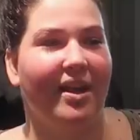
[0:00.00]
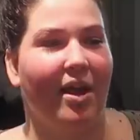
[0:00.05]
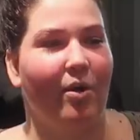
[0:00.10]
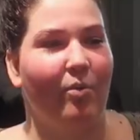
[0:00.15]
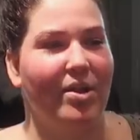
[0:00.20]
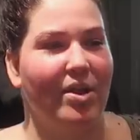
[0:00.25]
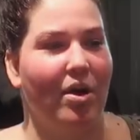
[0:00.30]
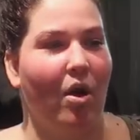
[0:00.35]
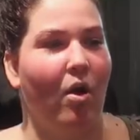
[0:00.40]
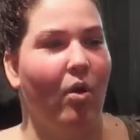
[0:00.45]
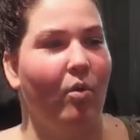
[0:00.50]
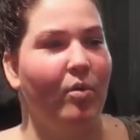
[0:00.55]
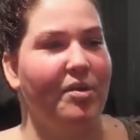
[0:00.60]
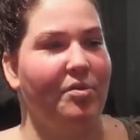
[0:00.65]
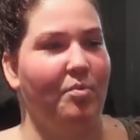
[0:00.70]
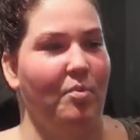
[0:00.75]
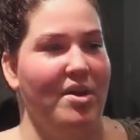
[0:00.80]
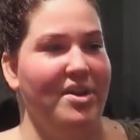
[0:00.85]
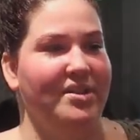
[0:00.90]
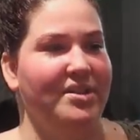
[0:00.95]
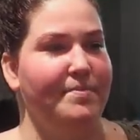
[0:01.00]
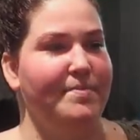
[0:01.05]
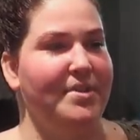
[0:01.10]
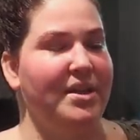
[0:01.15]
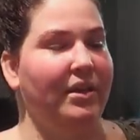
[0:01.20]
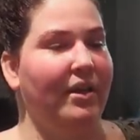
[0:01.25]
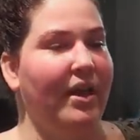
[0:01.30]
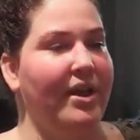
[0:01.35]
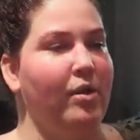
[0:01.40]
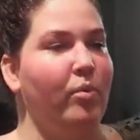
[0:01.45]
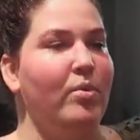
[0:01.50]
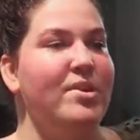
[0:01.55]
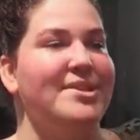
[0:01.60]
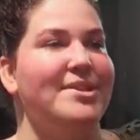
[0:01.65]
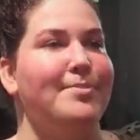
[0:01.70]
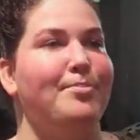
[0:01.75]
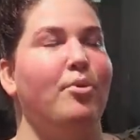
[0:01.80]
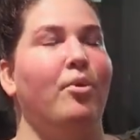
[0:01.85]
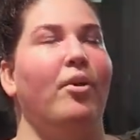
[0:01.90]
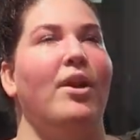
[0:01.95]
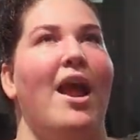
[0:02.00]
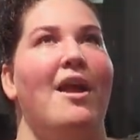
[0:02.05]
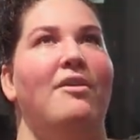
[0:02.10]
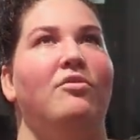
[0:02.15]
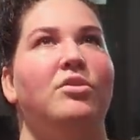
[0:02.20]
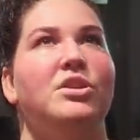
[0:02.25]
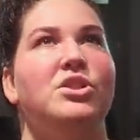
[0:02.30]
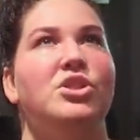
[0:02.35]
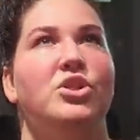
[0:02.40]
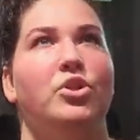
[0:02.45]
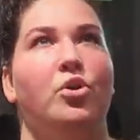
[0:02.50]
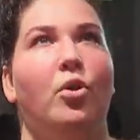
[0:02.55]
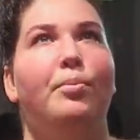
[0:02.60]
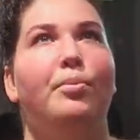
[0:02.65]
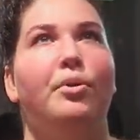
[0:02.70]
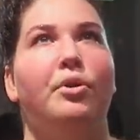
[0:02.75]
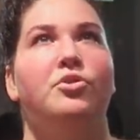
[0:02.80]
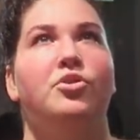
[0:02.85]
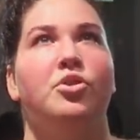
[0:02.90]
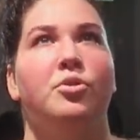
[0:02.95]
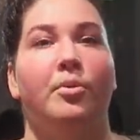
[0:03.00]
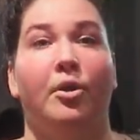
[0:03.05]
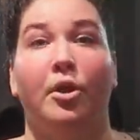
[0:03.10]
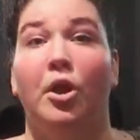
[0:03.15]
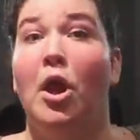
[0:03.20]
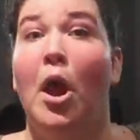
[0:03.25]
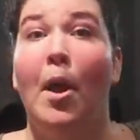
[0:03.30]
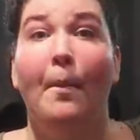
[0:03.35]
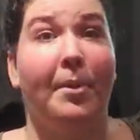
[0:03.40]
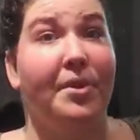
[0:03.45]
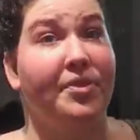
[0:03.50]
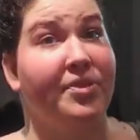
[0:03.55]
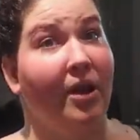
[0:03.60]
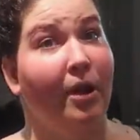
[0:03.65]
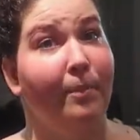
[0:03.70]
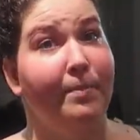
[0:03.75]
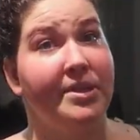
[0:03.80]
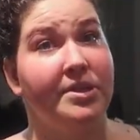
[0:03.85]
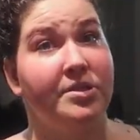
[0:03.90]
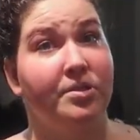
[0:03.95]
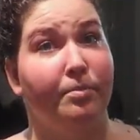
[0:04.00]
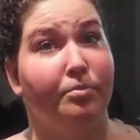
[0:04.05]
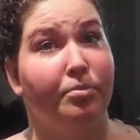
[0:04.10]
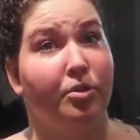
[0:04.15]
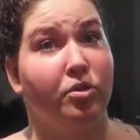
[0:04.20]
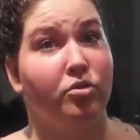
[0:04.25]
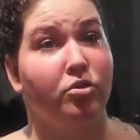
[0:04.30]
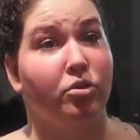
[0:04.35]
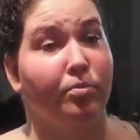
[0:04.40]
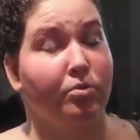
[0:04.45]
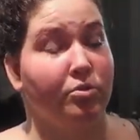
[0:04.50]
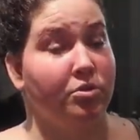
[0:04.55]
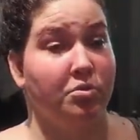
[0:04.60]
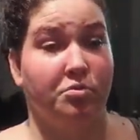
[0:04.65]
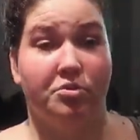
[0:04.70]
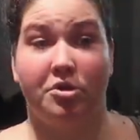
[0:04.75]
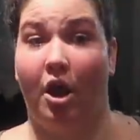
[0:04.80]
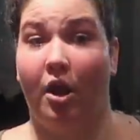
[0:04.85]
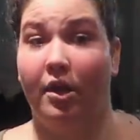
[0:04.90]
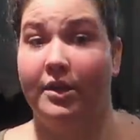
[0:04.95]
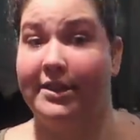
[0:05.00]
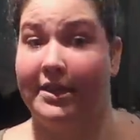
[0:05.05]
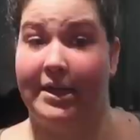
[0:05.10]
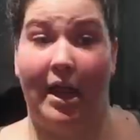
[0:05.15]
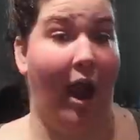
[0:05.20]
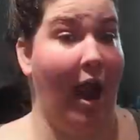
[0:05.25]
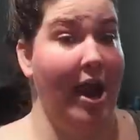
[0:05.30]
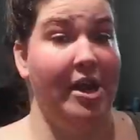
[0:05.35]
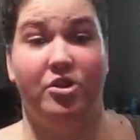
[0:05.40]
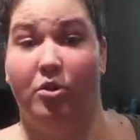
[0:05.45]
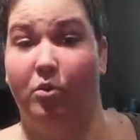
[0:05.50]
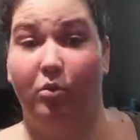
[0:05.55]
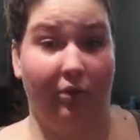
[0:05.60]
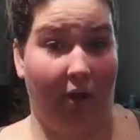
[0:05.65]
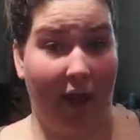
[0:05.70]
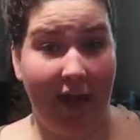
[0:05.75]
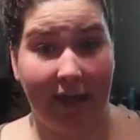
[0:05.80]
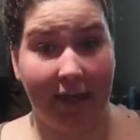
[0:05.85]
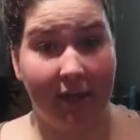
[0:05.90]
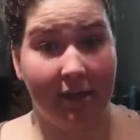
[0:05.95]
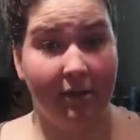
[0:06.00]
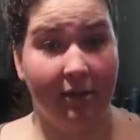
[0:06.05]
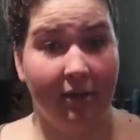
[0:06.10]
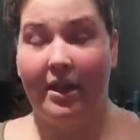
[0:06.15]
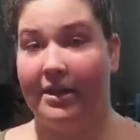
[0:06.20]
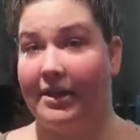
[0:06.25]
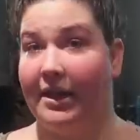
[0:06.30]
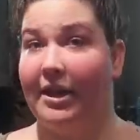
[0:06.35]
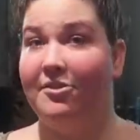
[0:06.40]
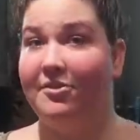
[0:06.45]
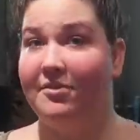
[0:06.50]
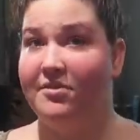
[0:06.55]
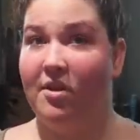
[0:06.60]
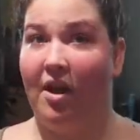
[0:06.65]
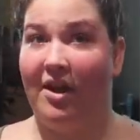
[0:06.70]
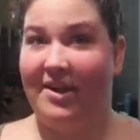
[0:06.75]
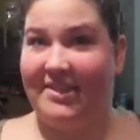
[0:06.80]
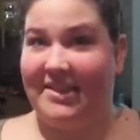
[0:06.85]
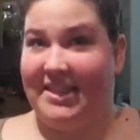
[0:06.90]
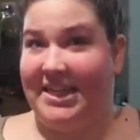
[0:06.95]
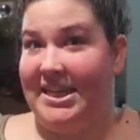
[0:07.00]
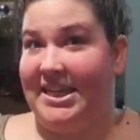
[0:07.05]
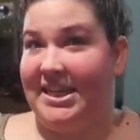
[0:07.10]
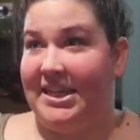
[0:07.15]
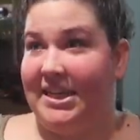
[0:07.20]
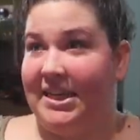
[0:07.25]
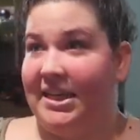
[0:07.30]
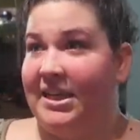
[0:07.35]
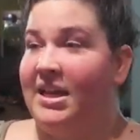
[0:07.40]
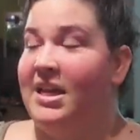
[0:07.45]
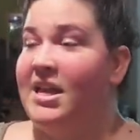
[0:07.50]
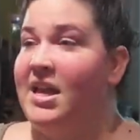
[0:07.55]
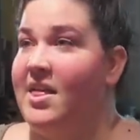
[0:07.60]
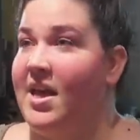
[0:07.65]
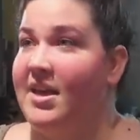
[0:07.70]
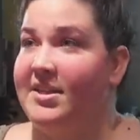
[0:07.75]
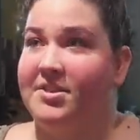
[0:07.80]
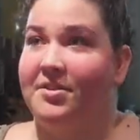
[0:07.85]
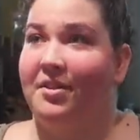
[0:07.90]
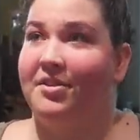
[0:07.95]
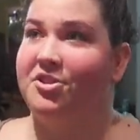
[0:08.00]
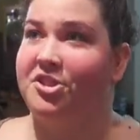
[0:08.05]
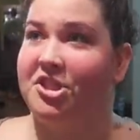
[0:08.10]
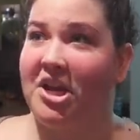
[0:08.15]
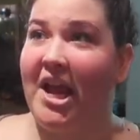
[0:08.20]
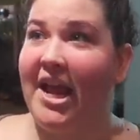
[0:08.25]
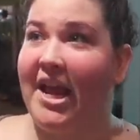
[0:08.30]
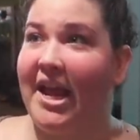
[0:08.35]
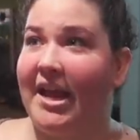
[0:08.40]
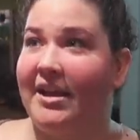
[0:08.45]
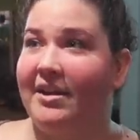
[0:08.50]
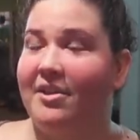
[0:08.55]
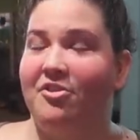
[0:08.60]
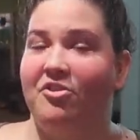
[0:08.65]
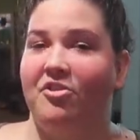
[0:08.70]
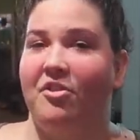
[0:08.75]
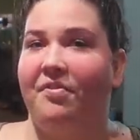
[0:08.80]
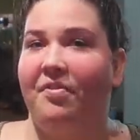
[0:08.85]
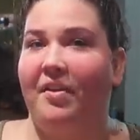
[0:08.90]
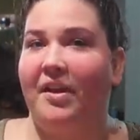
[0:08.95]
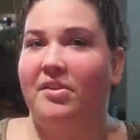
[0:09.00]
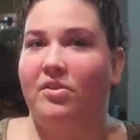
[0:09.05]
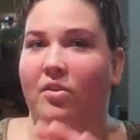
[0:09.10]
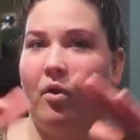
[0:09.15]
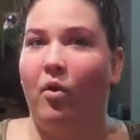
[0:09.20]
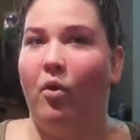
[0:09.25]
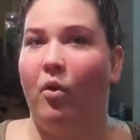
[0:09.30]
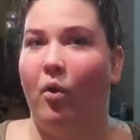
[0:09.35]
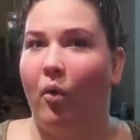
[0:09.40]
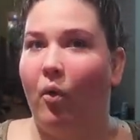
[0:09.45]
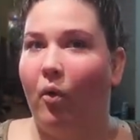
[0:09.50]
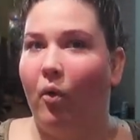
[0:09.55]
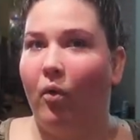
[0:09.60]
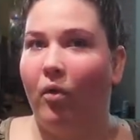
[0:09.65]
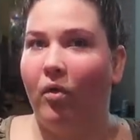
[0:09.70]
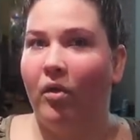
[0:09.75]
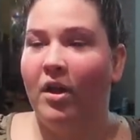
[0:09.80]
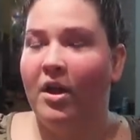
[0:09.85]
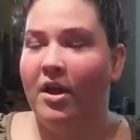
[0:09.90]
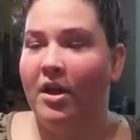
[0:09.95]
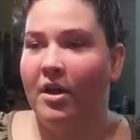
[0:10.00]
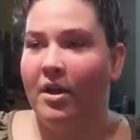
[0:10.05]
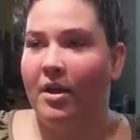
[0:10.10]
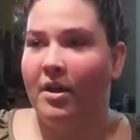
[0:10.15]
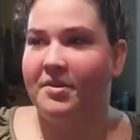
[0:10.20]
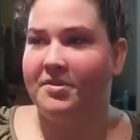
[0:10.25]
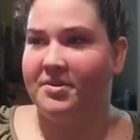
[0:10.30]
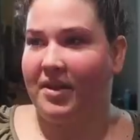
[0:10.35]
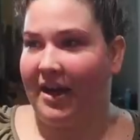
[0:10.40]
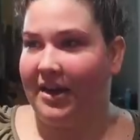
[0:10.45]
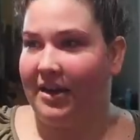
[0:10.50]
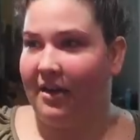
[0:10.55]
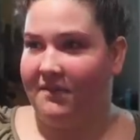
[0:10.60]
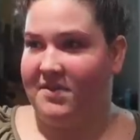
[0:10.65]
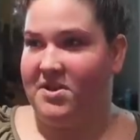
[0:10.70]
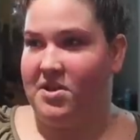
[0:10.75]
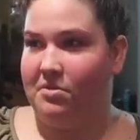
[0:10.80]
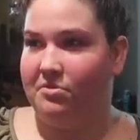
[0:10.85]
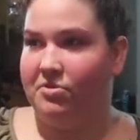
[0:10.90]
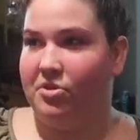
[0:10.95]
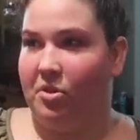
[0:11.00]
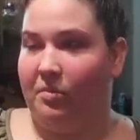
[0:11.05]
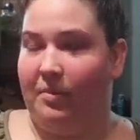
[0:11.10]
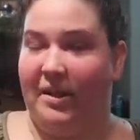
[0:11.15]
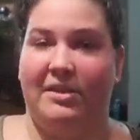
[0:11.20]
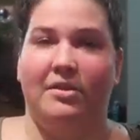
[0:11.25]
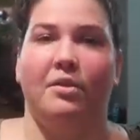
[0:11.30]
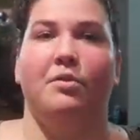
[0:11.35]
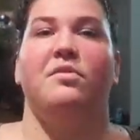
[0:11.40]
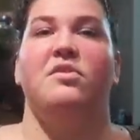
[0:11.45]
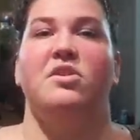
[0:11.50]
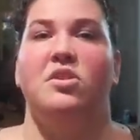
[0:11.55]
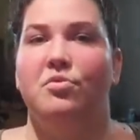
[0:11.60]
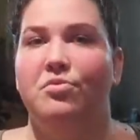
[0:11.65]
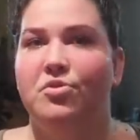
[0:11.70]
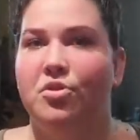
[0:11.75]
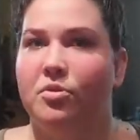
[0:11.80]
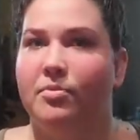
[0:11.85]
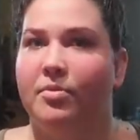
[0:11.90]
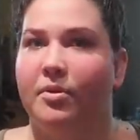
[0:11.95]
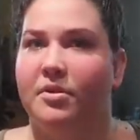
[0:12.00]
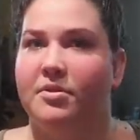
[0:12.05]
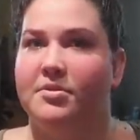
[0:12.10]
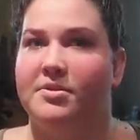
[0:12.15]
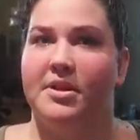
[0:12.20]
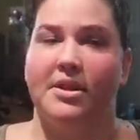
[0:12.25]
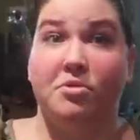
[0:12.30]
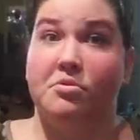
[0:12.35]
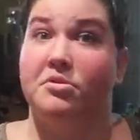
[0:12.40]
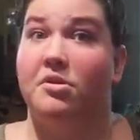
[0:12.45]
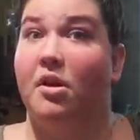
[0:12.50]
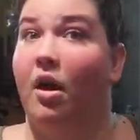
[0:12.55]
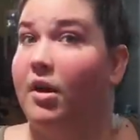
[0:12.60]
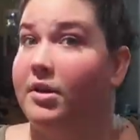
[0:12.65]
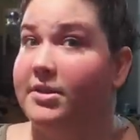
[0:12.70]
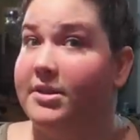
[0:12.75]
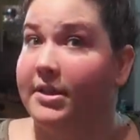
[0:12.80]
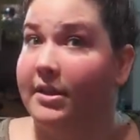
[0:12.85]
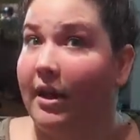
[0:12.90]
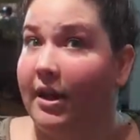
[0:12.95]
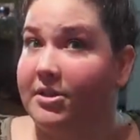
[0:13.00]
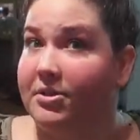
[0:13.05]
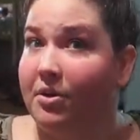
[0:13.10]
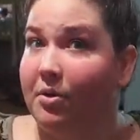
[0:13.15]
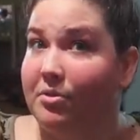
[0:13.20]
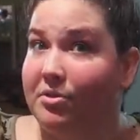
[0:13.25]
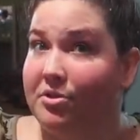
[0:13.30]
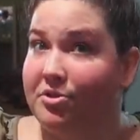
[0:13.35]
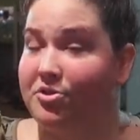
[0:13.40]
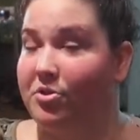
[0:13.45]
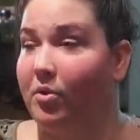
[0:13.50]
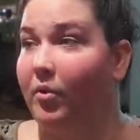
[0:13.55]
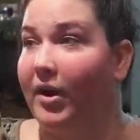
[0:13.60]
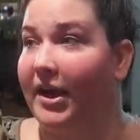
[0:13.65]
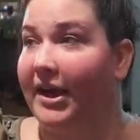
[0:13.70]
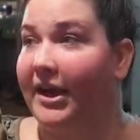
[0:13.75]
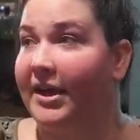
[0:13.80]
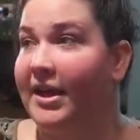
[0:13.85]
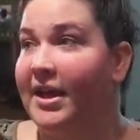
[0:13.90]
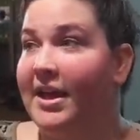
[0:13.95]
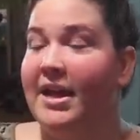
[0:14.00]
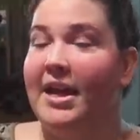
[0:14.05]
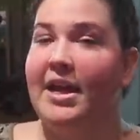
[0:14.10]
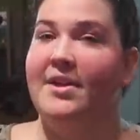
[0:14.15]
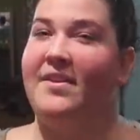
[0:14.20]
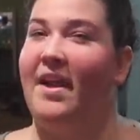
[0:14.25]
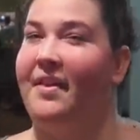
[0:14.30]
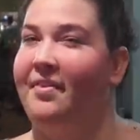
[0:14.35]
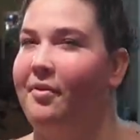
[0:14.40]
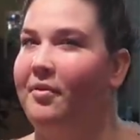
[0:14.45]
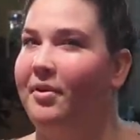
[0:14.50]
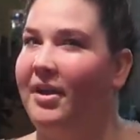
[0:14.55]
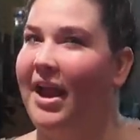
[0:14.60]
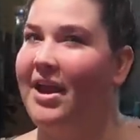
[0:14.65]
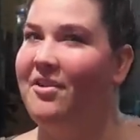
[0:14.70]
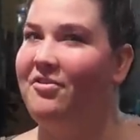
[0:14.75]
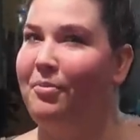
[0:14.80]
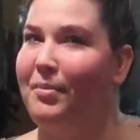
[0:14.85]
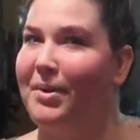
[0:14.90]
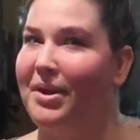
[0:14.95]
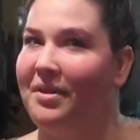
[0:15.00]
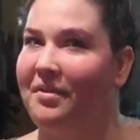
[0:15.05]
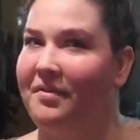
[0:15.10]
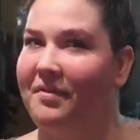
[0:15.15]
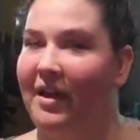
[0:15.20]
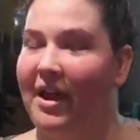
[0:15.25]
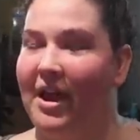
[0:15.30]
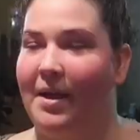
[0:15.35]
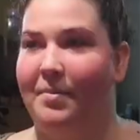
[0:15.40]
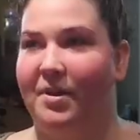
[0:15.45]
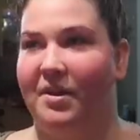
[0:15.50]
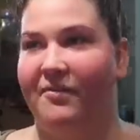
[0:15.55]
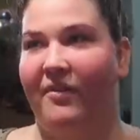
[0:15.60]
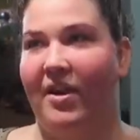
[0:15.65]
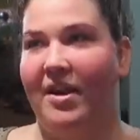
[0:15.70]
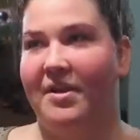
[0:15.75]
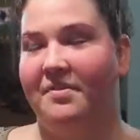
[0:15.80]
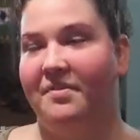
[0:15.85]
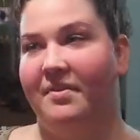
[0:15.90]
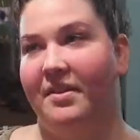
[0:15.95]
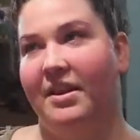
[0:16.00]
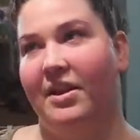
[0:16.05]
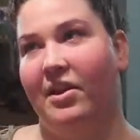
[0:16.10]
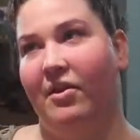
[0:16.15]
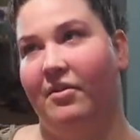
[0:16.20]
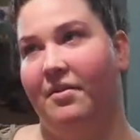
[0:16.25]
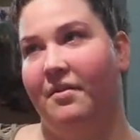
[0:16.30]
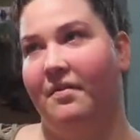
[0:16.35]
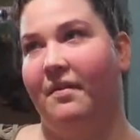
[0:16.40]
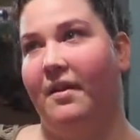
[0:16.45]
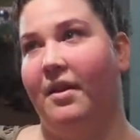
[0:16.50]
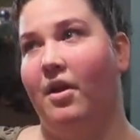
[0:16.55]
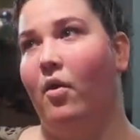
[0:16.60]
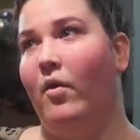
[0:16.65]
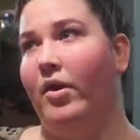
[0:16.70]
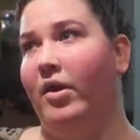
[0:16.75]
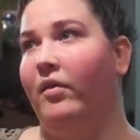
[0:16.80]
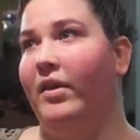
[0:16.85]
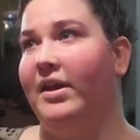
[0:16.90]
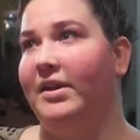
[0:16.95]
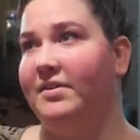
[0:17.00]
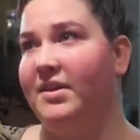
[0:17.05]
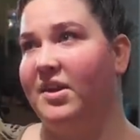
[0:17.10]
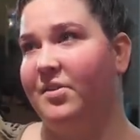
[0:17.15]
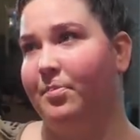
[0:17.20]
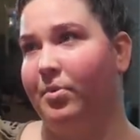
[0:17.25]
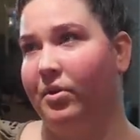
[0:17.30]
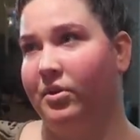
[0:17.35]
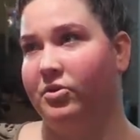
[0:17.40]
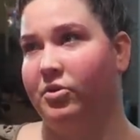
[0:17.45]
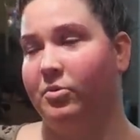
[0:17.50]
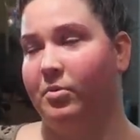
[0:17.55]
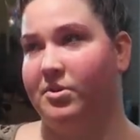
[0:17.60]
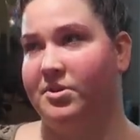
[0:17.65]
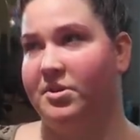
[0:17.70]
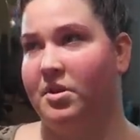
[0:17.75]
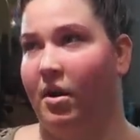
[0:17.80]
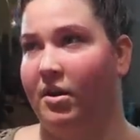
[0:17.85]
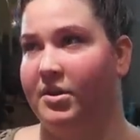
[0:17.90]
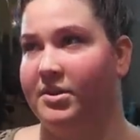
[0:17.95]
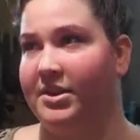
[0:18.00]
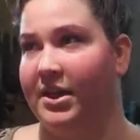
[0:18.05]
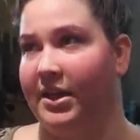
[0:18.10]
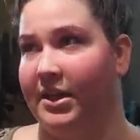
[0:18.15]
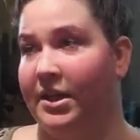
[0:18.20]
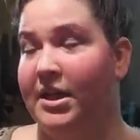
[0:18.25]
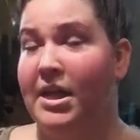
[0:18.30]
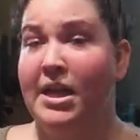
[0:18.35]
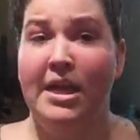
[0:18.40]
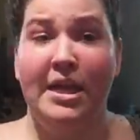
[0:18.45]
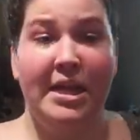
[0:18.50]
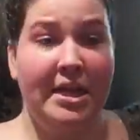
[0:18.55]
that we always want to be like, we support every single booktuber, but there be some booktubers whose content I don't like. And that's not tea, that's not shade, it's just like the whole site of YouTube. Like there's YouTubers whose content I don't enjoy. And that's okay for me to say, but if I sit here and say, oh, I don't like this booktuber's content,